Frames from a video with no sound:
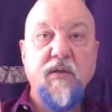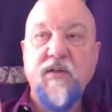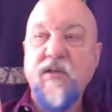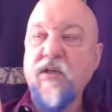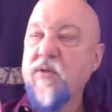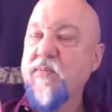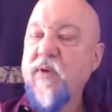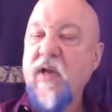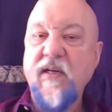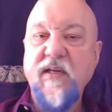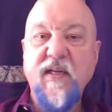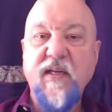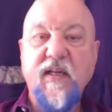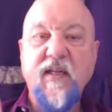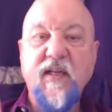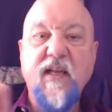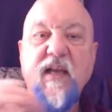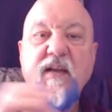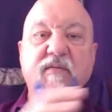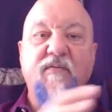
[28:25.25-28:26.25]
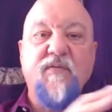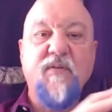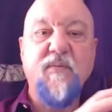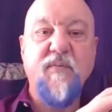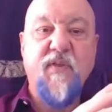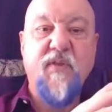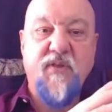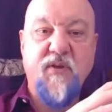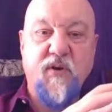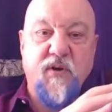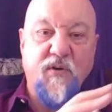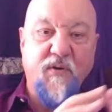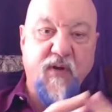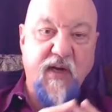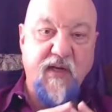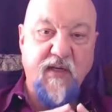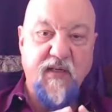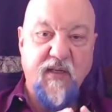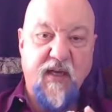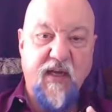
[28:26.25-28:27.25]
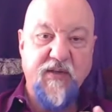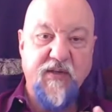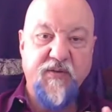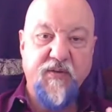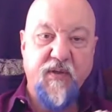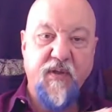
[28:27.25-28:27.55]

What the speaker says: I did it again, from third grade classroom